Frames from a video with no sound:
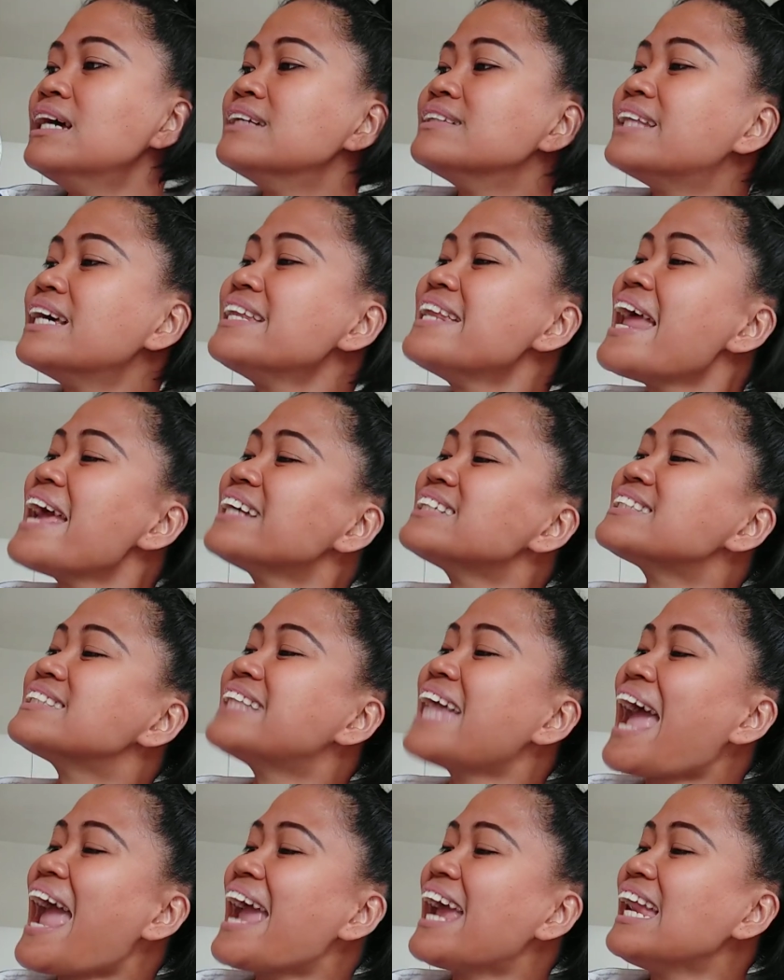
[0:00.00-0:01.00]
The next
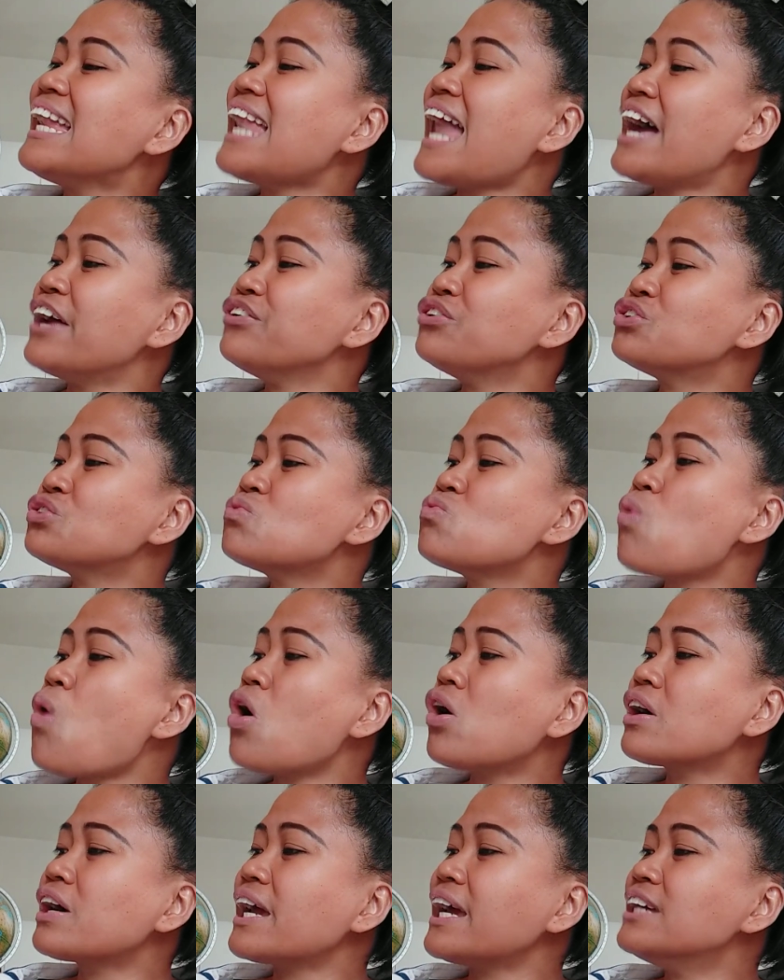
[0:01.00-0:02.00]
day, lion
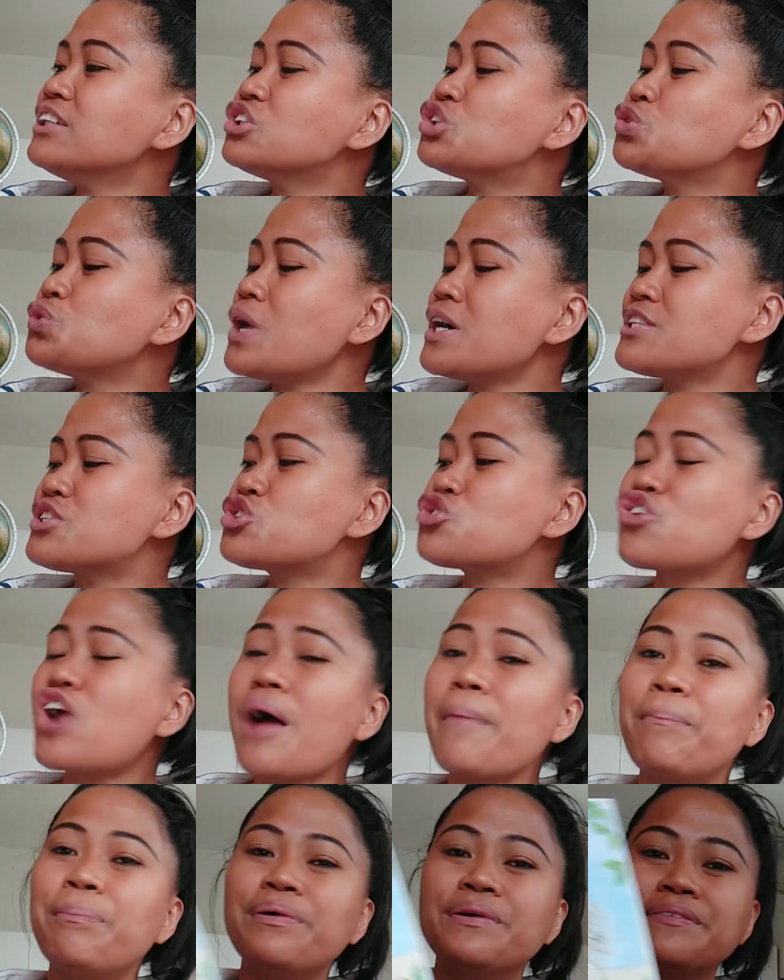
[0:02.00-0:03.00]
walked into a
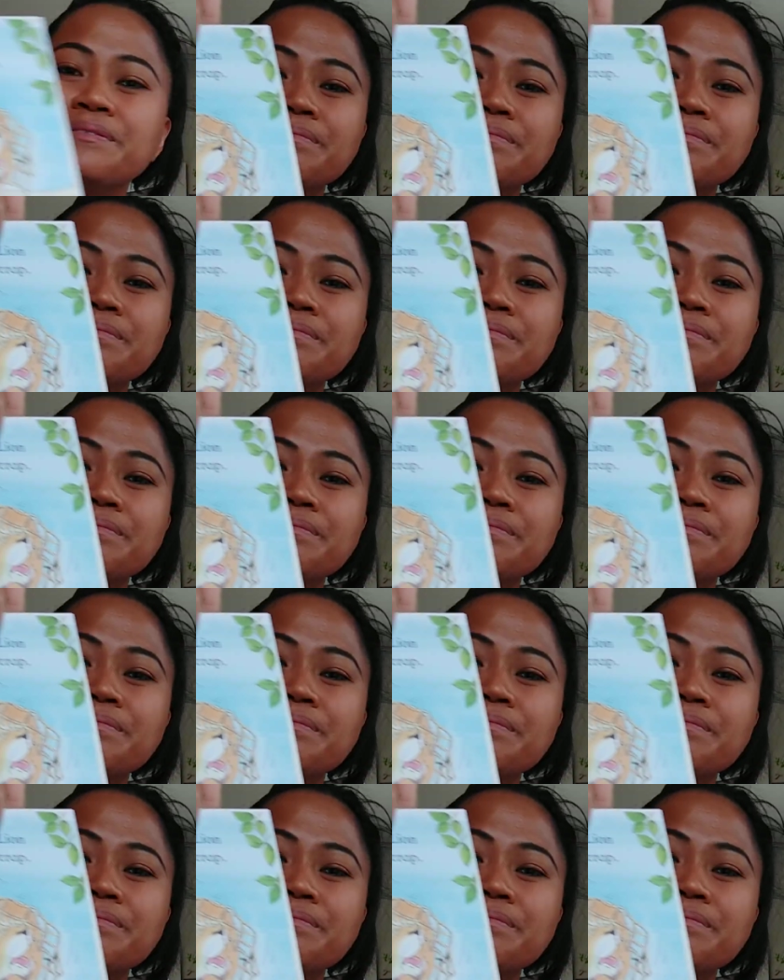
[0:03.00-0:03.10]
trap.